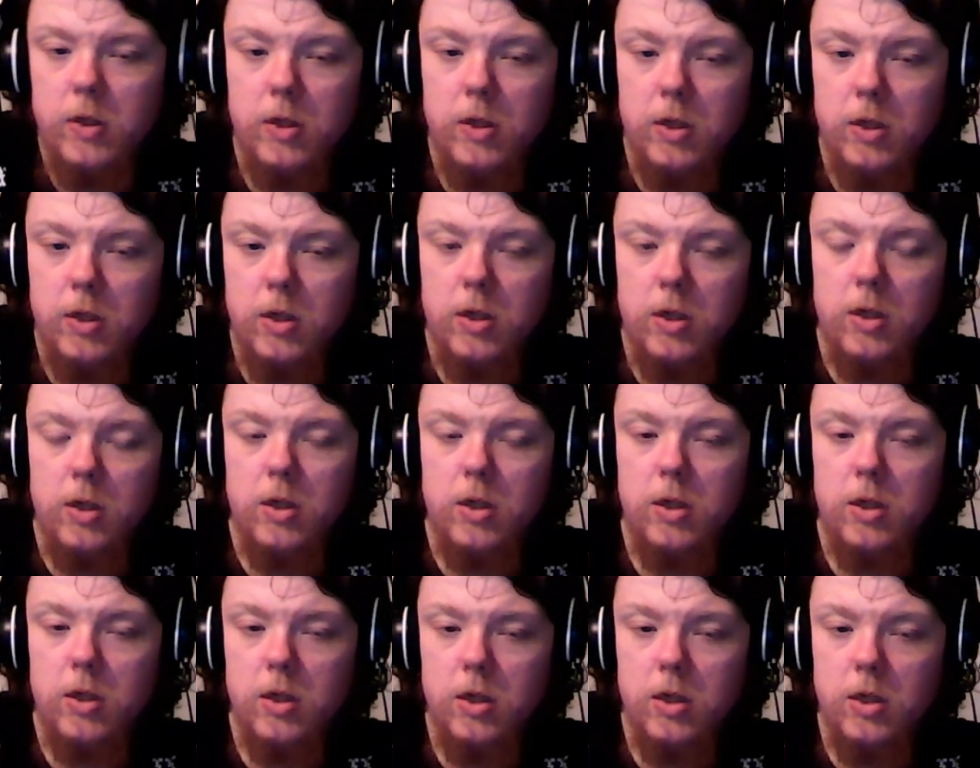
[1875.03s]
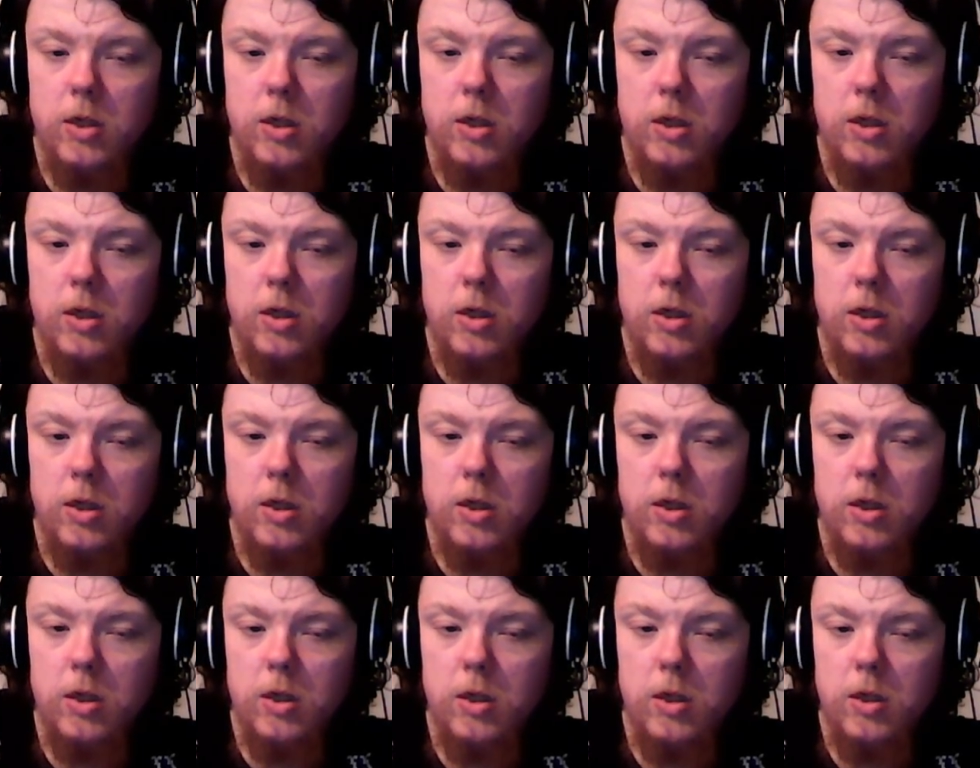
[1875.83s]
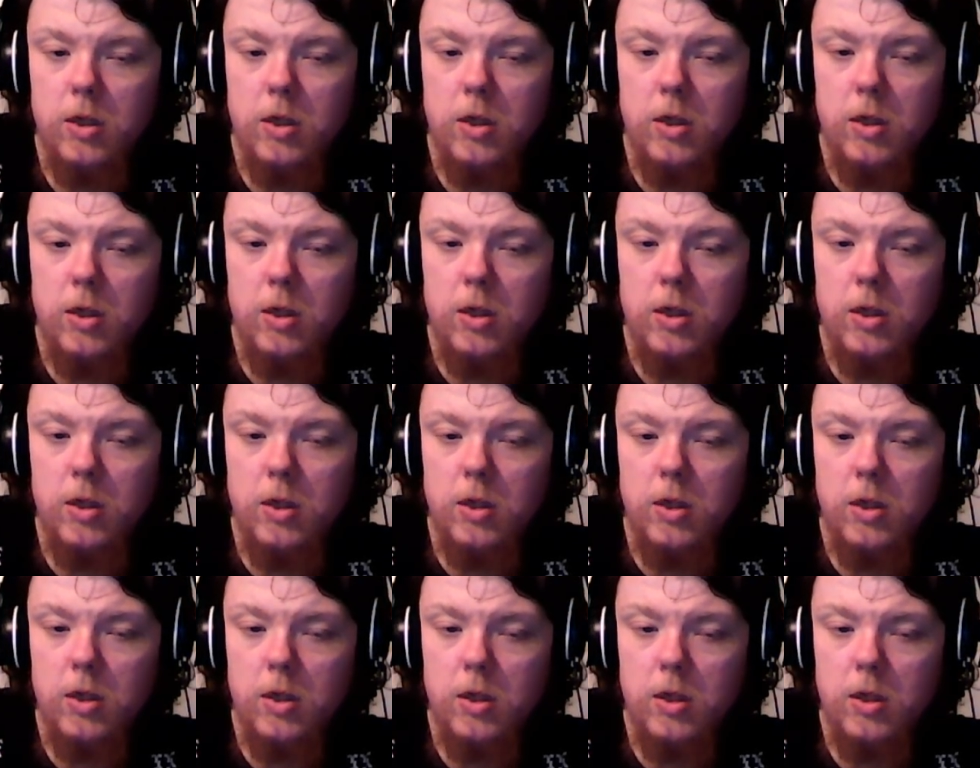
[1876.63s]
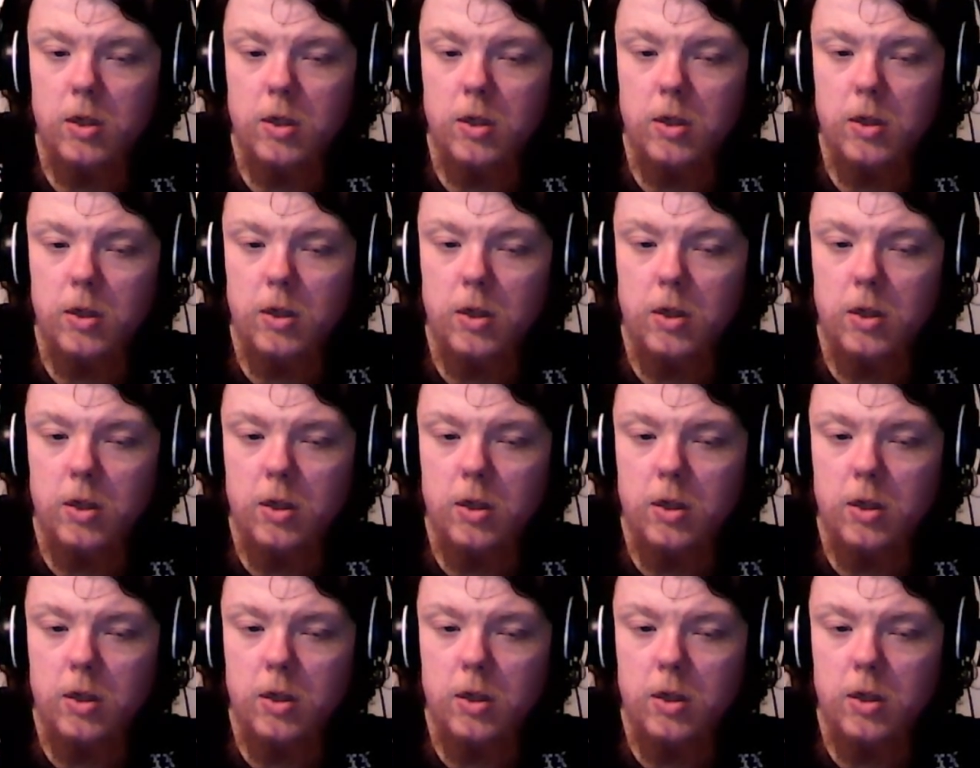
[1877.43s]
No one is speaking in this clip.